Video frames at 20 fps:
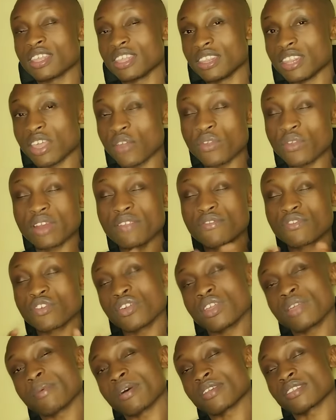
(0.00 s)
they will
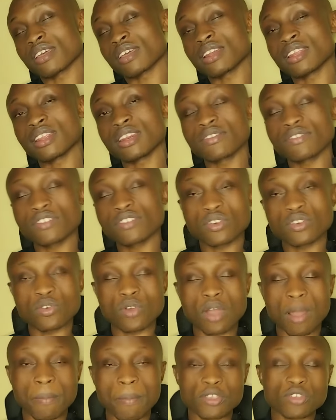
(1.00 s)
view him as an
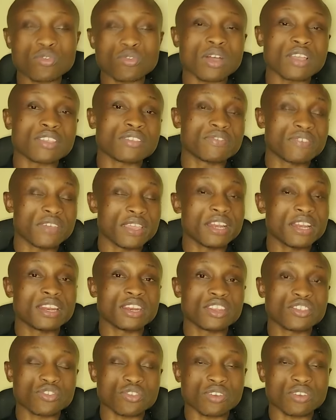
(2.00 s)
individual, a person who has failed
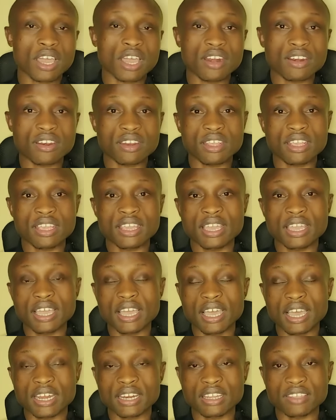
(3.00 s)
in his own country
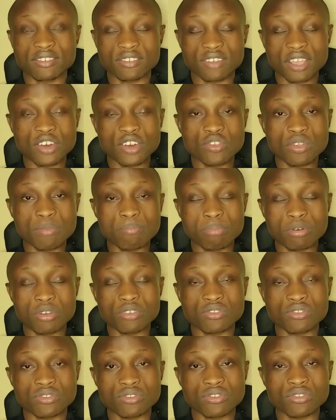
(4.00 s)
and is trying to
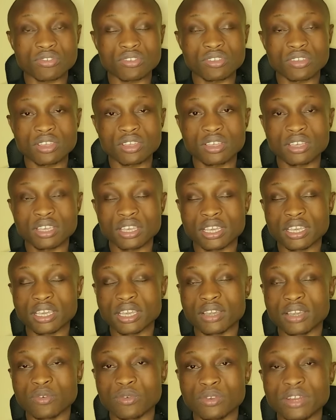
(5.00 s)
impose
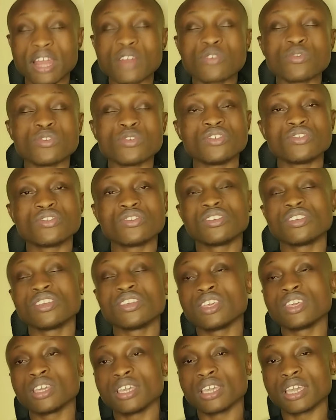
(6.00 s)
that which
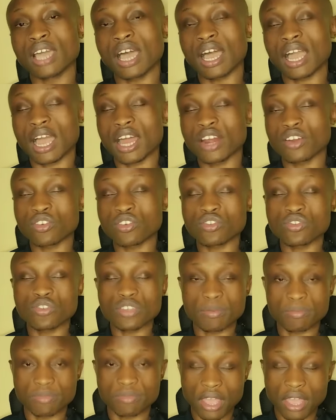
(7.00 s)
he cannot
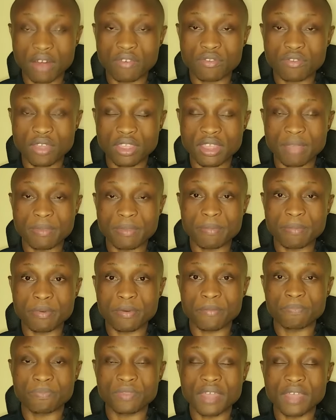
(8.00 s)
do himself to other
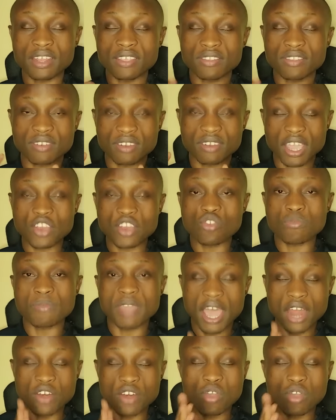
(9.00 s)
people. That is trying to
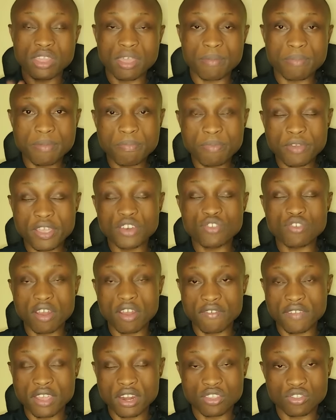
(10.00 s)
be hard to other people, yet you
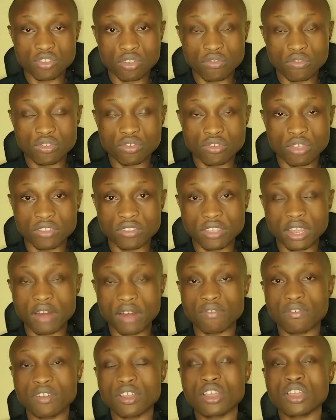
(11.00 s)
are very soft to
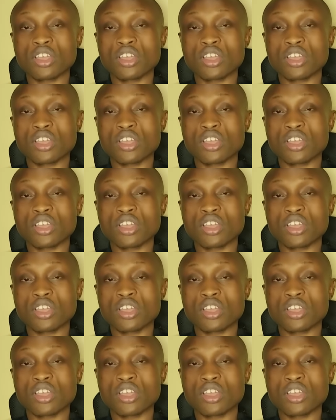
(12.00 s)
yourself.